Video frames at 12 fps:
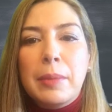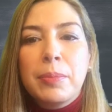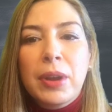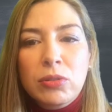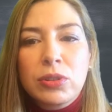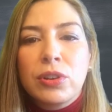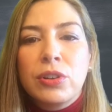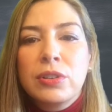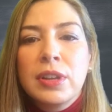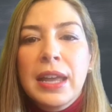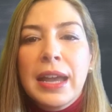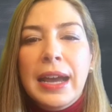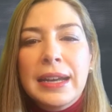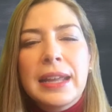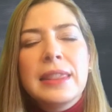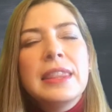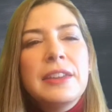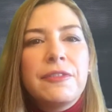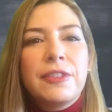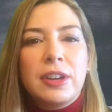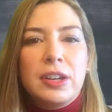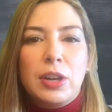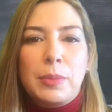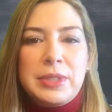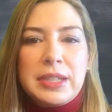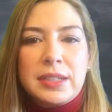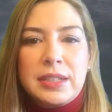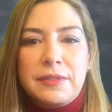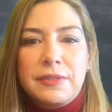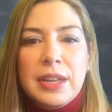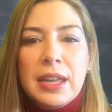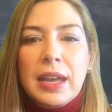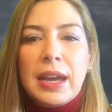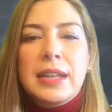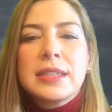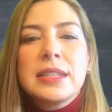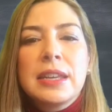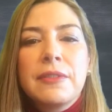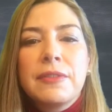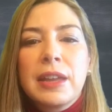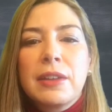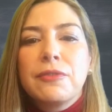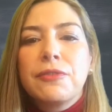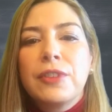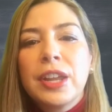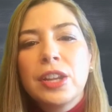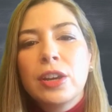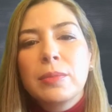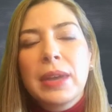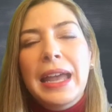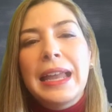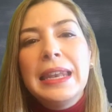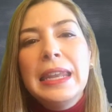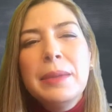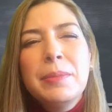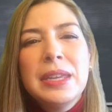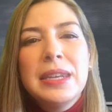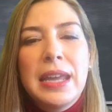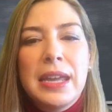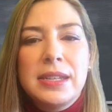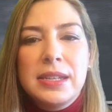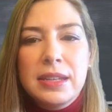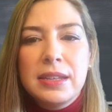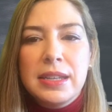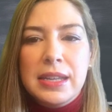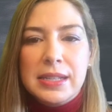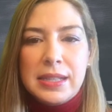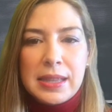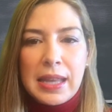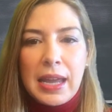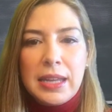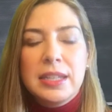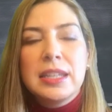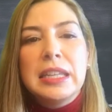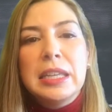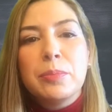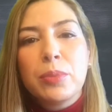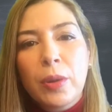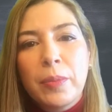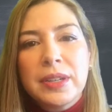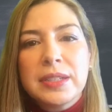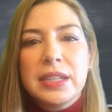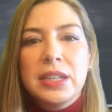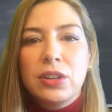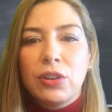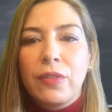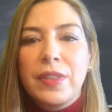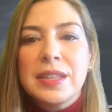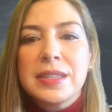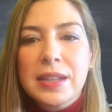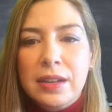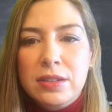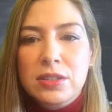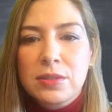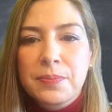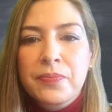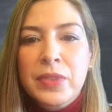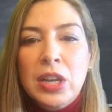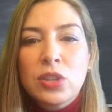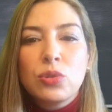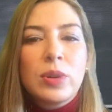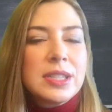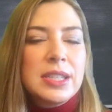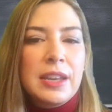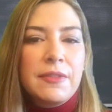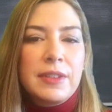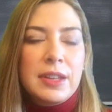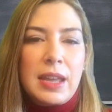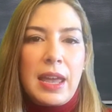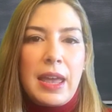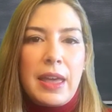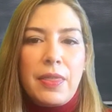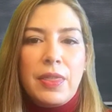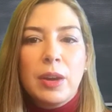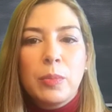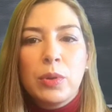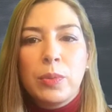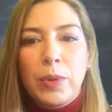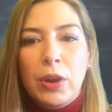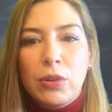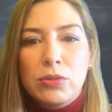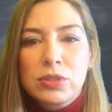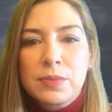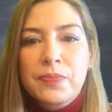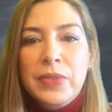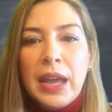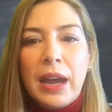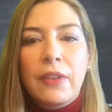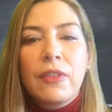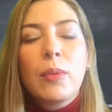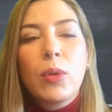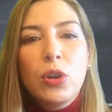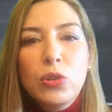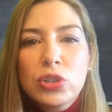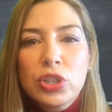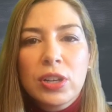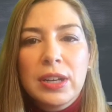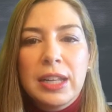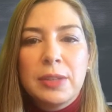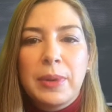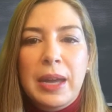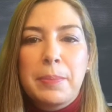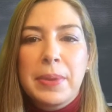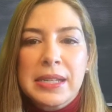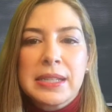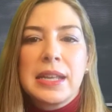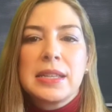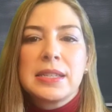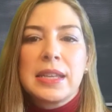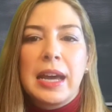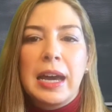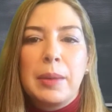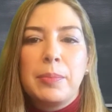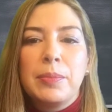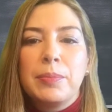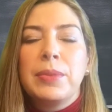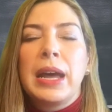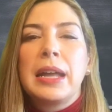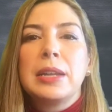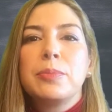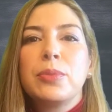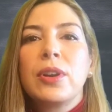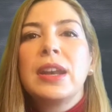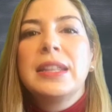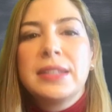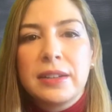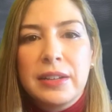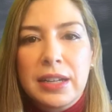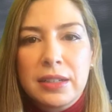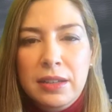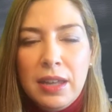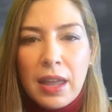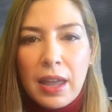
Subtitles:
Proudhon, had a different objective: achieve freedom, eliminating the state, the property, or the church. To achieve their purpose, a revolution led by peasants and proletariat